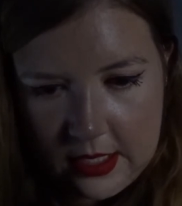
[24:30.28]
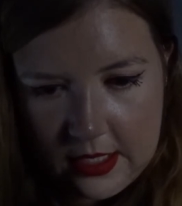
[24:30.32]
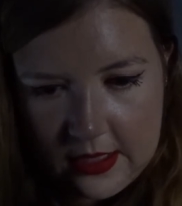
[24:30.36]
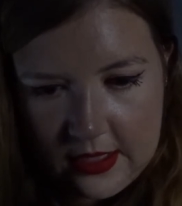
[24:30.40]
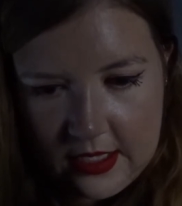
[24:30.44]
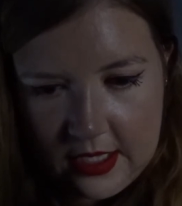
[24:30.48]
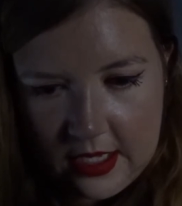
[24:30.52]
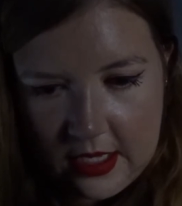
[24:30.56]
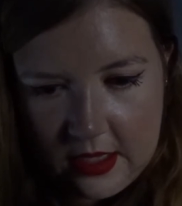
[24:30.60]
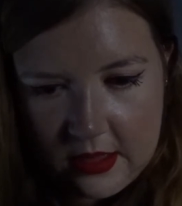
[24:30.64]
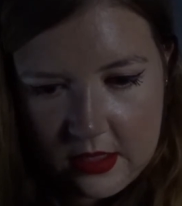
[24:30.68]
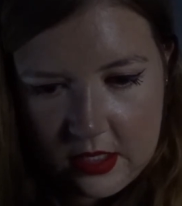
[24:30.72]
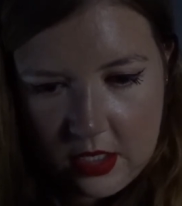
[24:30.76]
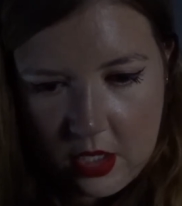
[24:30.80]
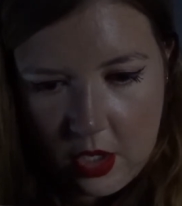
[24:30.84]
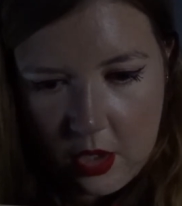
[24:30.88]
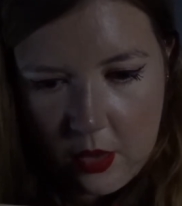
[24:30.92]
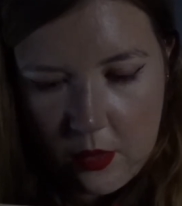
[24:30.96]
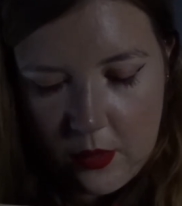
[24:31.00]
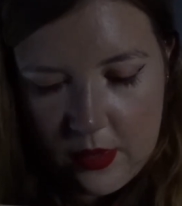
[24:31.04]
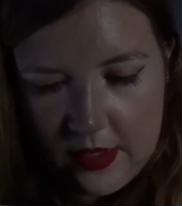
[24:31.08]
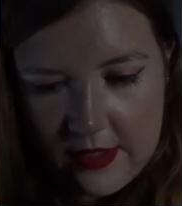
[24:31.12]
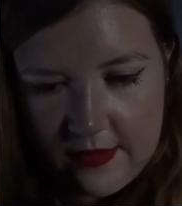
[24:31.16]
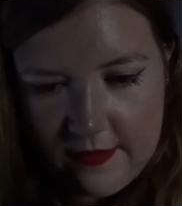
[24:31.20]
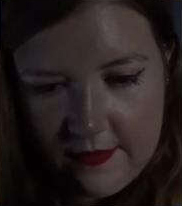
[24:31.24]
They are the
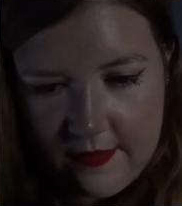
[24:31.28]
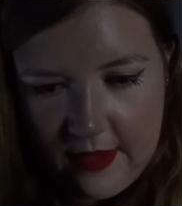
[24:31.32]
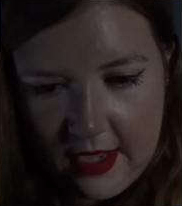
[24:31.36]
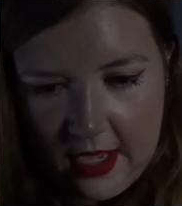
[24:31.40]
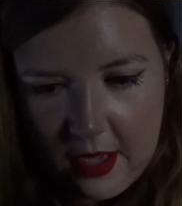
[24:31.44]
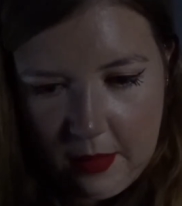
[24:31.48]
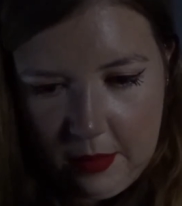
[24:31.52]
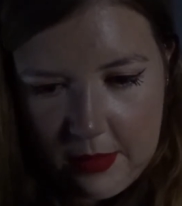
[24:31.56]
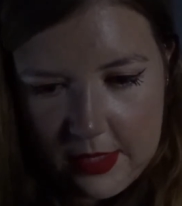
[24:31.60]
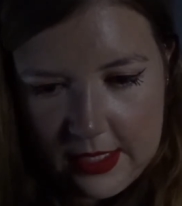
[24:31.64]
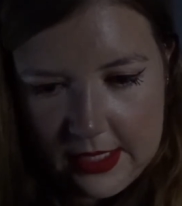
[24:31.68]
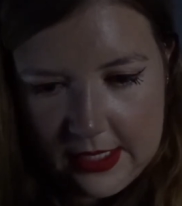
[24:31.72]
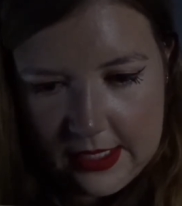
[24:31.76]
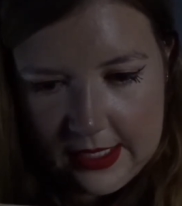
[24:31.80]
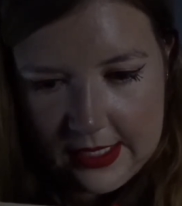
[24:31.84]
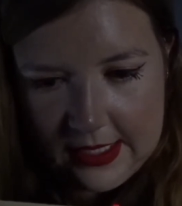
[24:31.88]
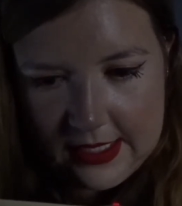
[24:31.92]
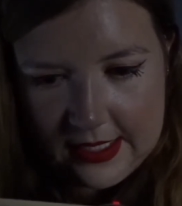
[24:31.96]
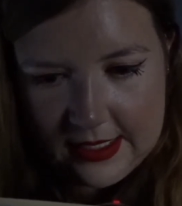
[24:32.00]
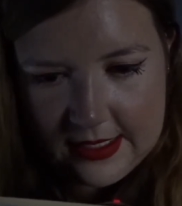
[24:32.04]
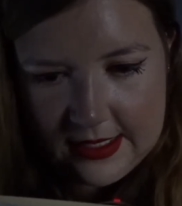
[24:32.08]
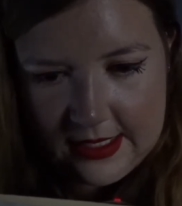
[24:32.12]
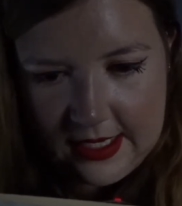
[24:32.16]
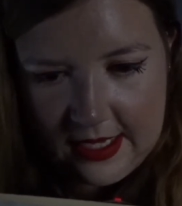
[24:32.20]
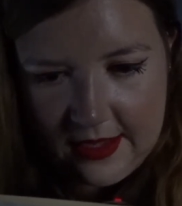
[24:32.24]
only family he
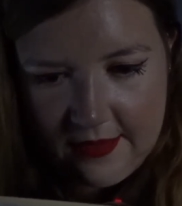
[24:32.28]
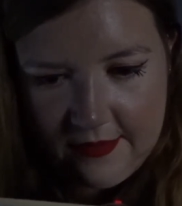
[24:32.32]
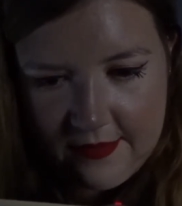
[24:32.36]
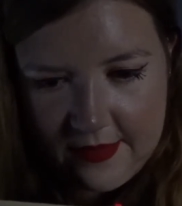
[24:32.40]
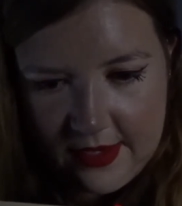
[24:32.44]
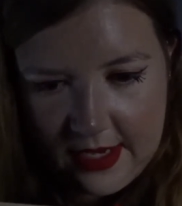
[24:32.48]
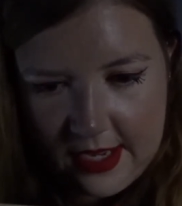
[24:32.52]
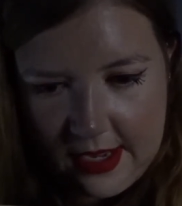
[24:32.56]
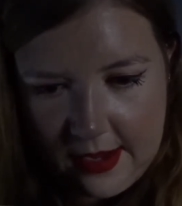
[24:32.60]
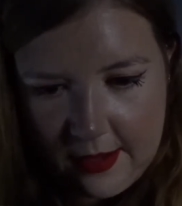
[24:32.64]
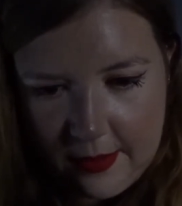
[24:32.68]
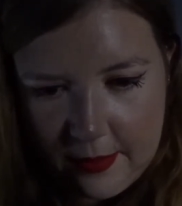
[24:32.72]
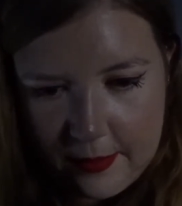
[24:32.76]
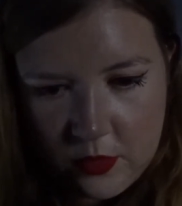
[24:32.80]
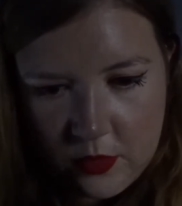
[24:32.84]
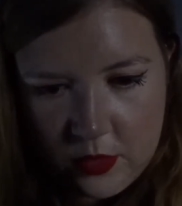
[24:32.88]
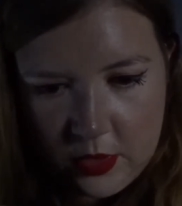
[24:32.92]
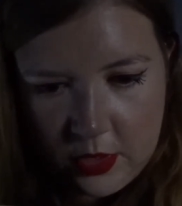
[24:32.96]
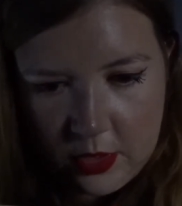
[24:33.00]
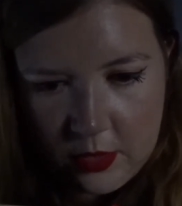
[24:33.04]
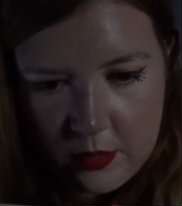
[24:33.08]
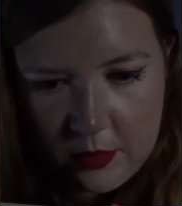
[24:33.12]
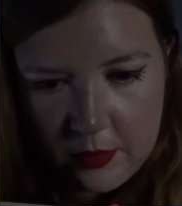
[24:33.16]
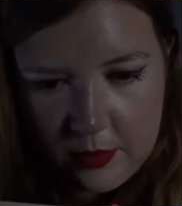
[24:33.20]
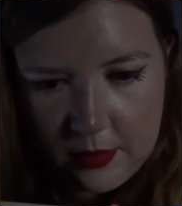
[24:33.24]
has left now. You
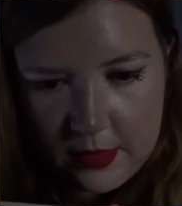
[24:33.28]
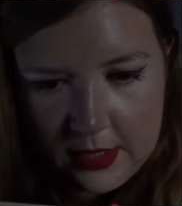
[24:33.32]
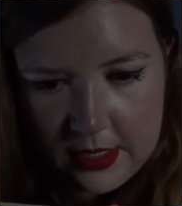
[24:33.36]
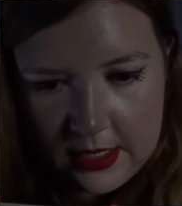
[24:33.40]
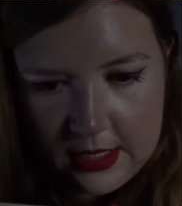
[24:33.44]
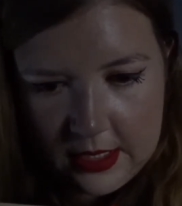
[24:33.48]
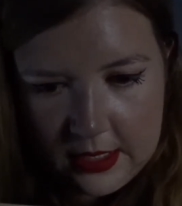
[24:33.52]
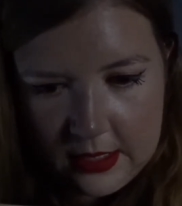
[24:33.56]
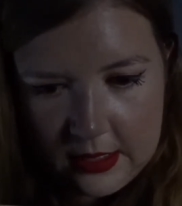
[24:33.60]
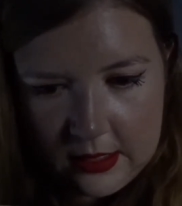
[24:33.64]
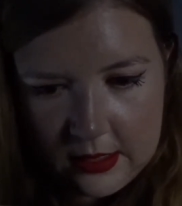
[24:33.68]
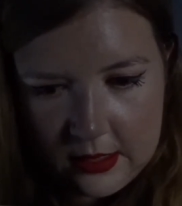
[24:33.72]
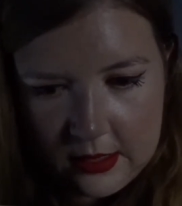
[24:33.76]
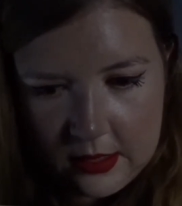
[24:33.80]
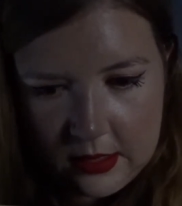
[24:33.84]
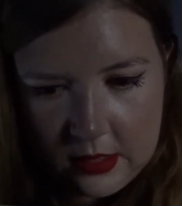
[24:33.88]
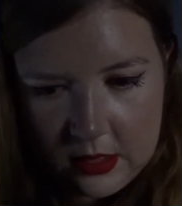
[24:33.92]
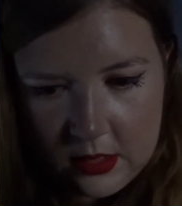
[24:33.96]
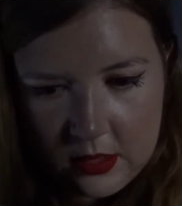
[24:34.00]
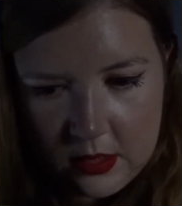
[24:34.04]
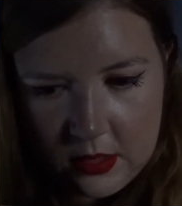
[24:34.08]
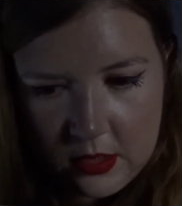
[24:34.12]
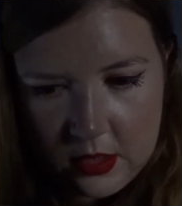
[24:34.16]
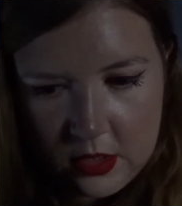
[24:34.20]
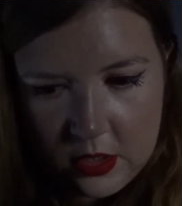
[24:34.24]

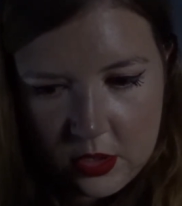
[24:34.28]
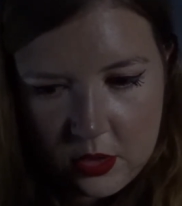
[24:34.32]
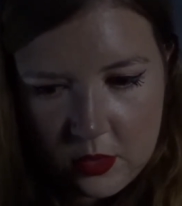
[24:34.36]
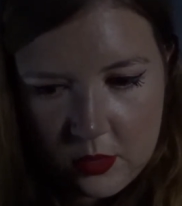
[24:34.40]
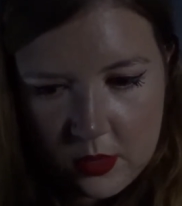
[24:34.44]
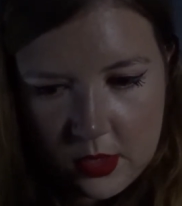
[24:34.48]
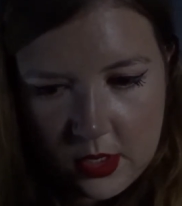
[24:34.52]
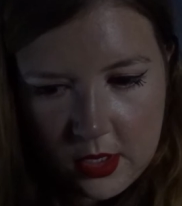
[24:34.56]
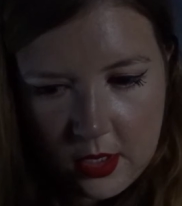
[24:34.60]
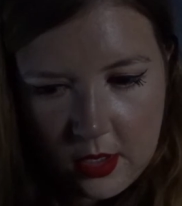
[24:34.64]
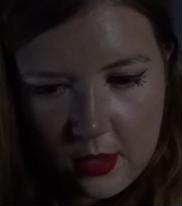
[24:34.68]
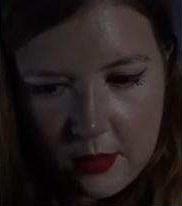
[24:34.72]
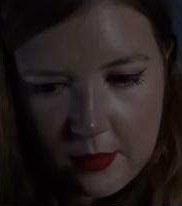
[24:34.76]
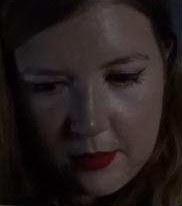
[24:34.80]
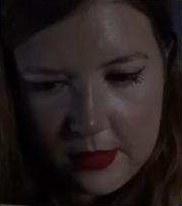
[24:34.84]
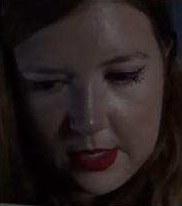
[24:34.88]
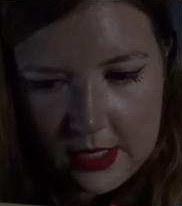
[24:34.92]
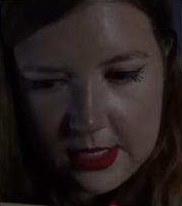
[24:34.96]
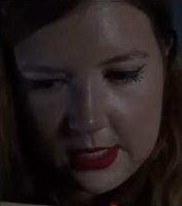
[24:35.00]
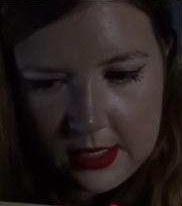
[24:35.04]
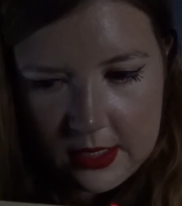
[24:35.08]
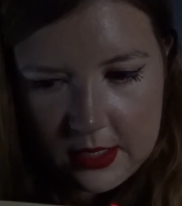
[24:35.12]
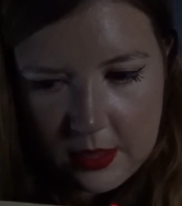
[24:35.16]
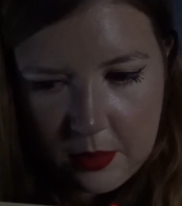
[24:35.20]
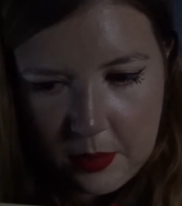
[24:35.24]
can't
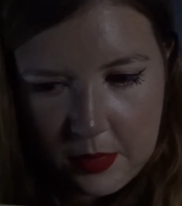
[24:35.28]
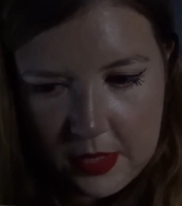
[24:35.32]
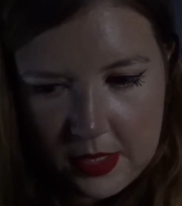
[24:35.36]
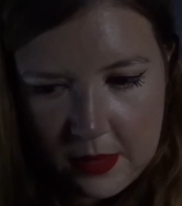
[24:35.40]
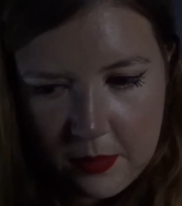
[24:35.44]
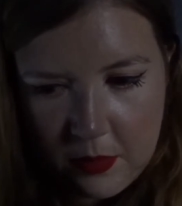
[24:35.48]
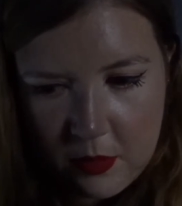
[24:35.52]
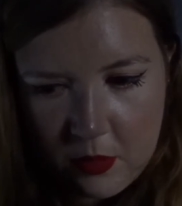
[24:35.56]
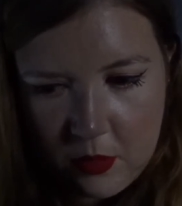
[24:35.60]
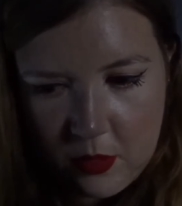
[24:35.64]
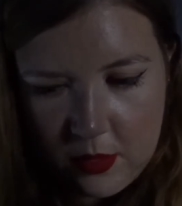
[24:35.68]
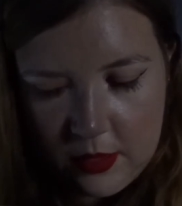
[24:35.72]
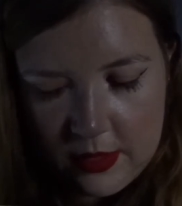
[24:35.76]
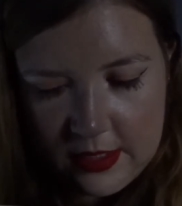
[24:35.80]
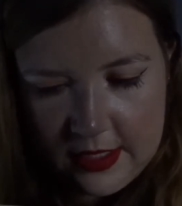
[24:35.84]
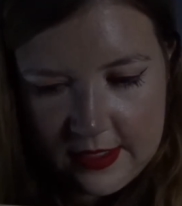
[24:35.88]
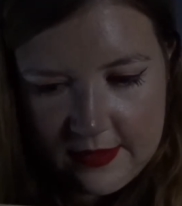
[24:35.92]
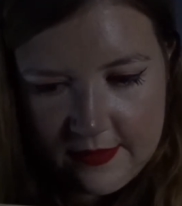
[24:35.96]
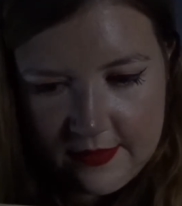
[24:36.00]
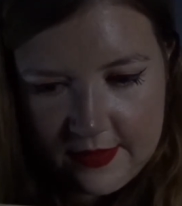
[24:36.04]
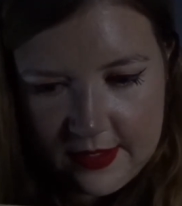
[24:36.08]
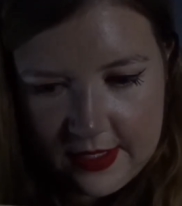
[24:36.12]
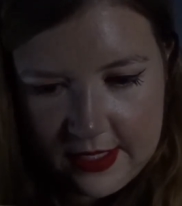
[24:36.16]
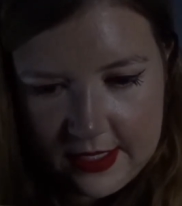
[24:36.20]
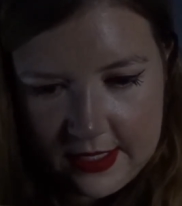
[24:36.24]
mean the people who
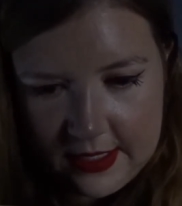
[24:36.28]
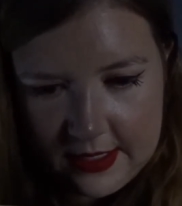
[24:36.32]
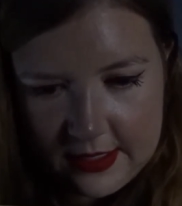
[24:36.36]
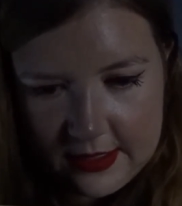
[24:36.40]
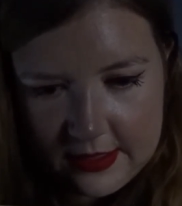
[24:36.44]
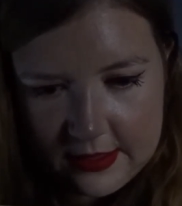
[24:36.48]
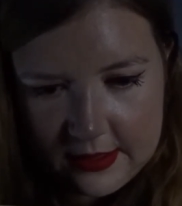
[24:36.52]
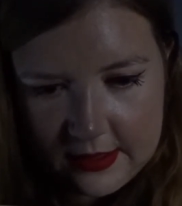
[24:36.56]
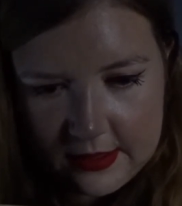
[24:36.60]
live here,